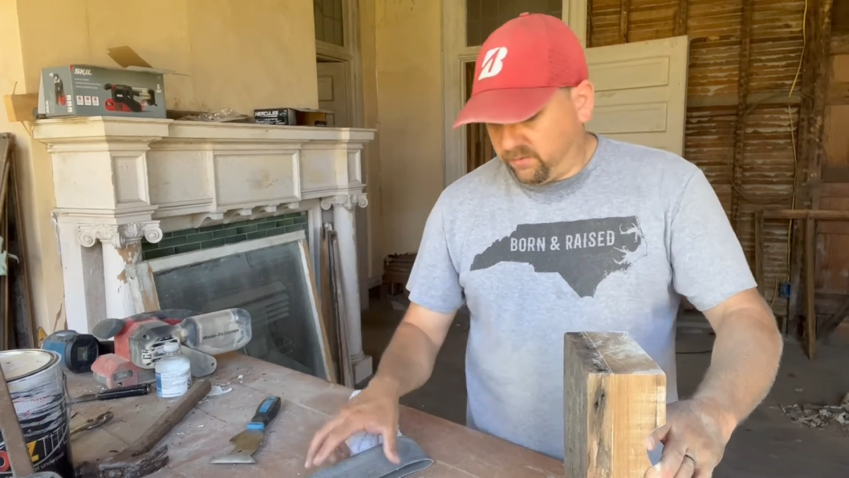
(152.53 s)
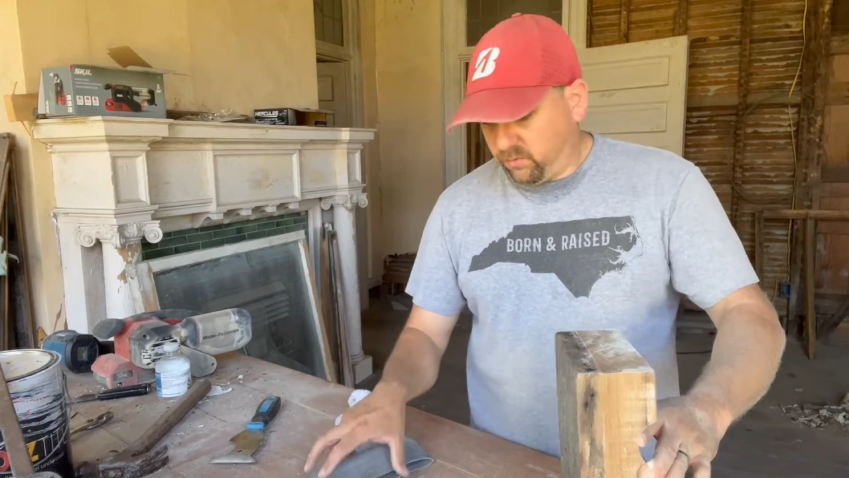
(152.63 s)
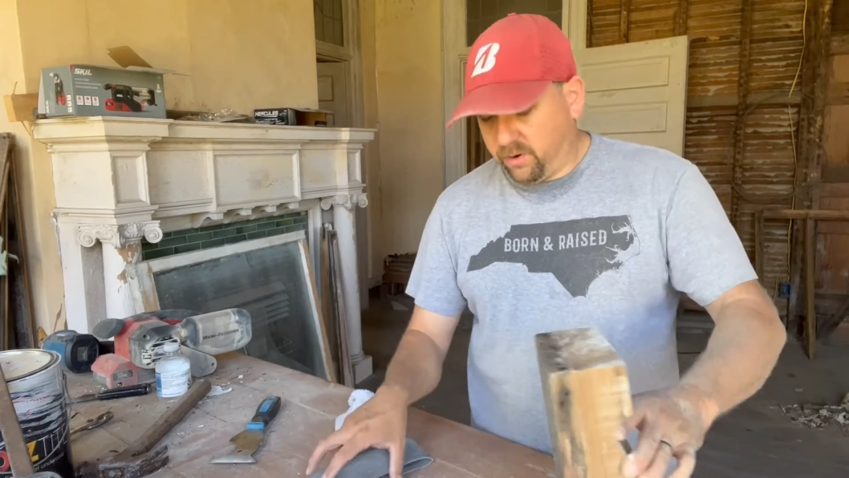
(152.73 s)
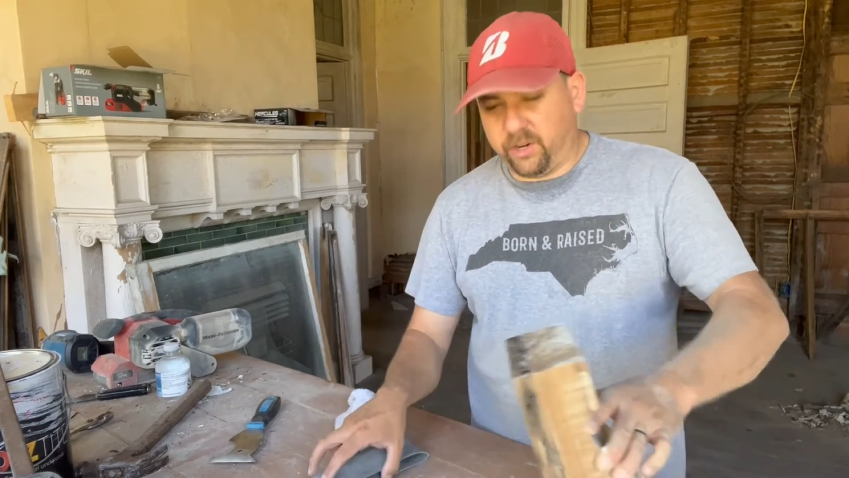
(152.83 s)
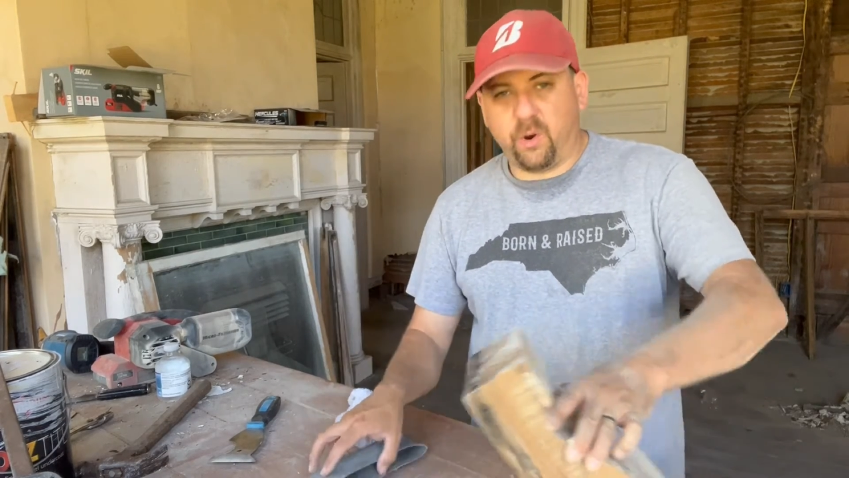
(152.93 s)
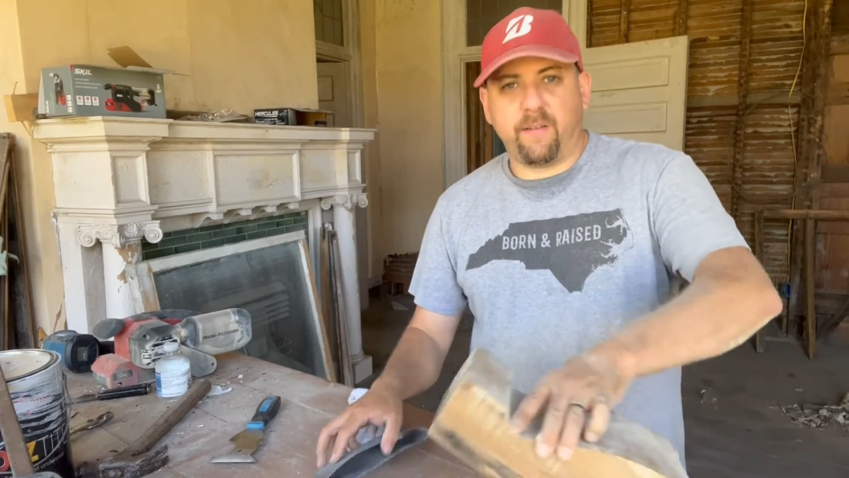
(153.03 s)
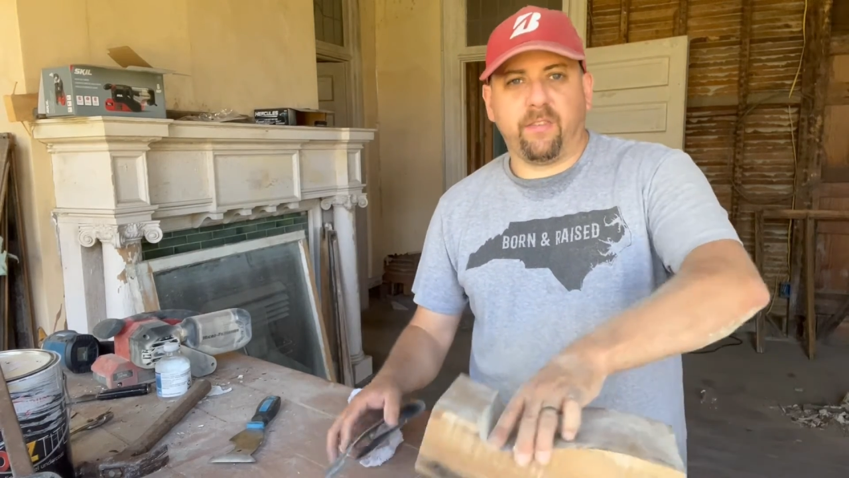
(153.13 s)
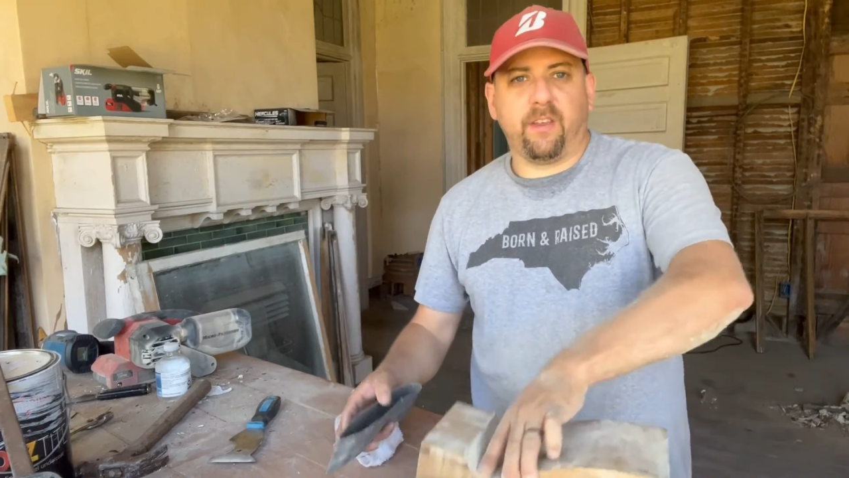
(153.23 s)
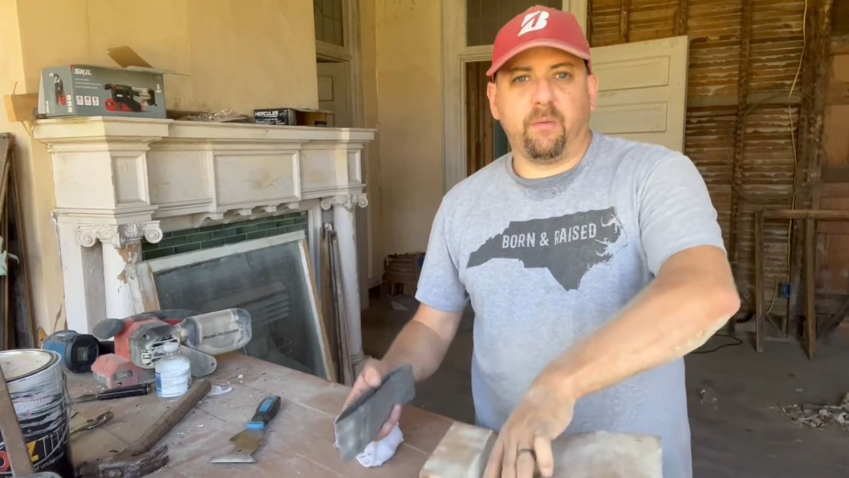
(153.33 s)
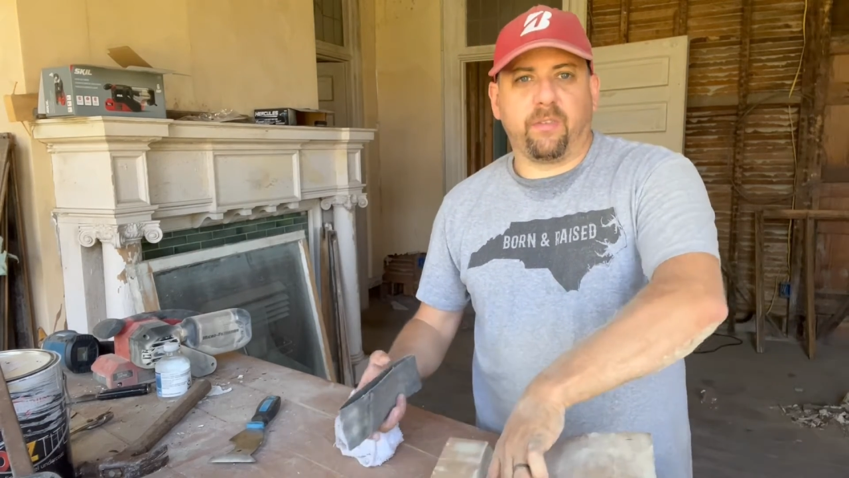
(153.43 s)
wanna do
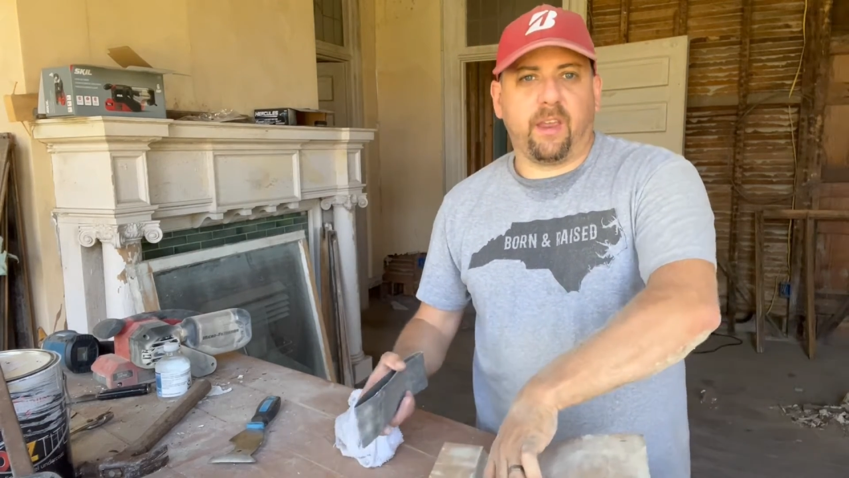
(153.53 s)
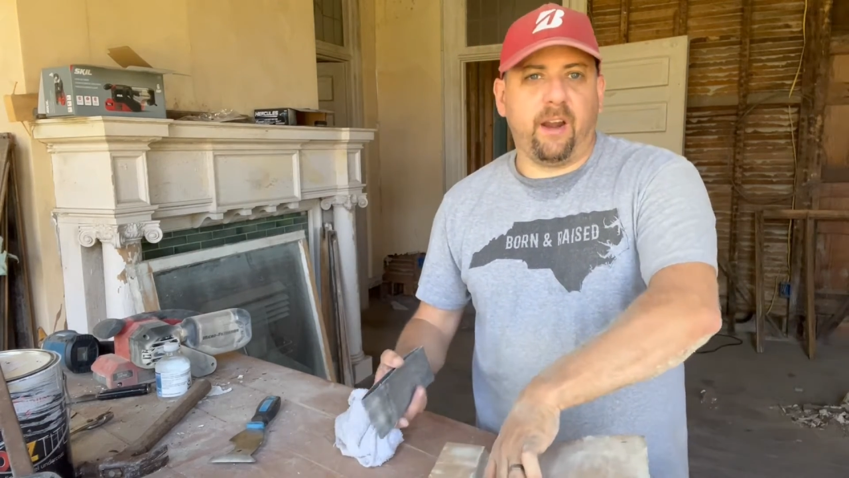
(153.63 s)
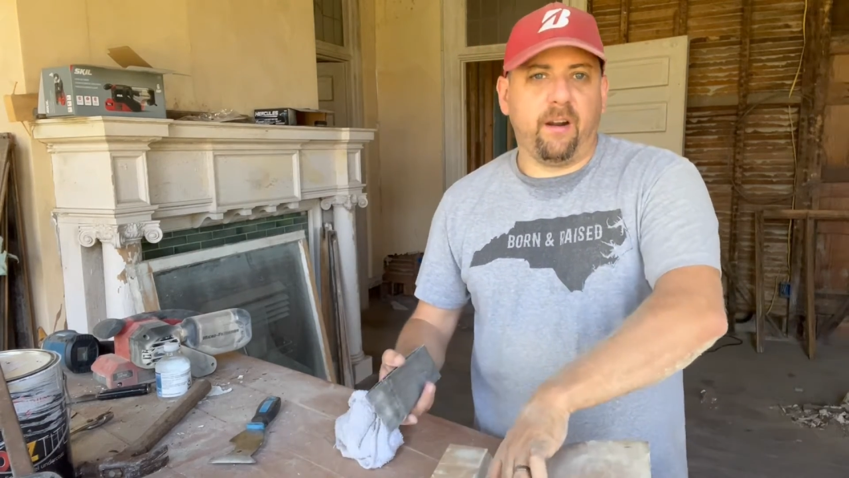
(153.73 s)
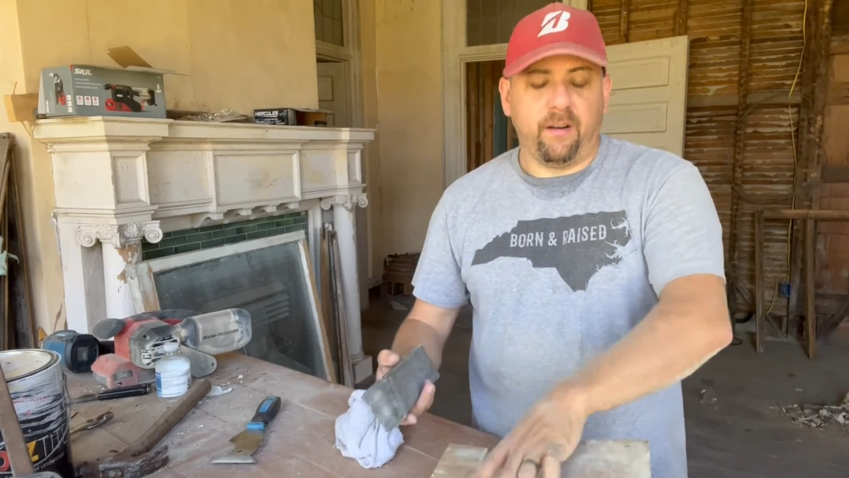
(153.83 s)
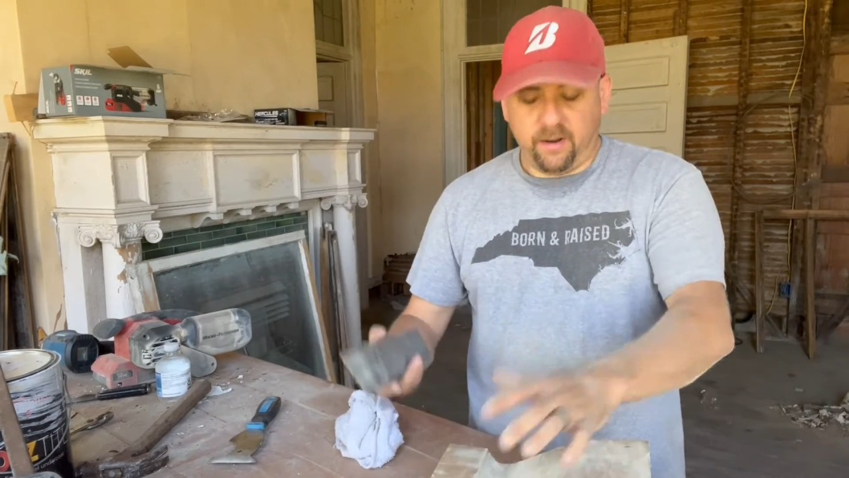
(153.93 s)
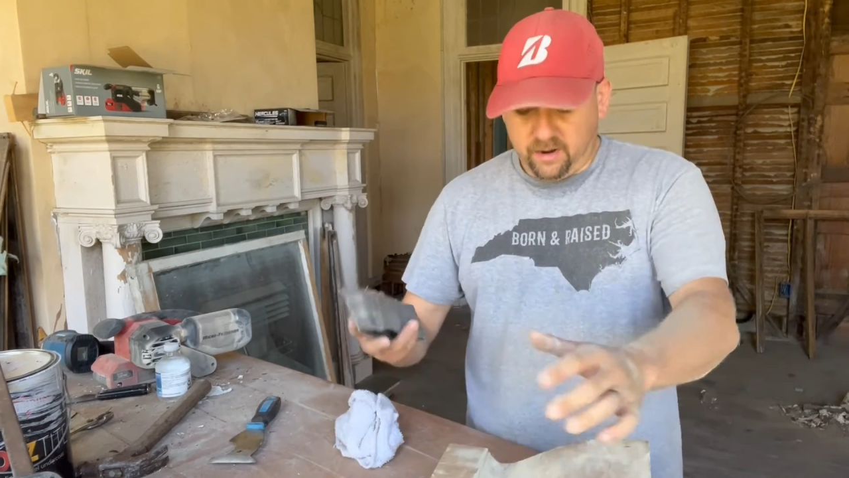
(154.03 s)
everything with care.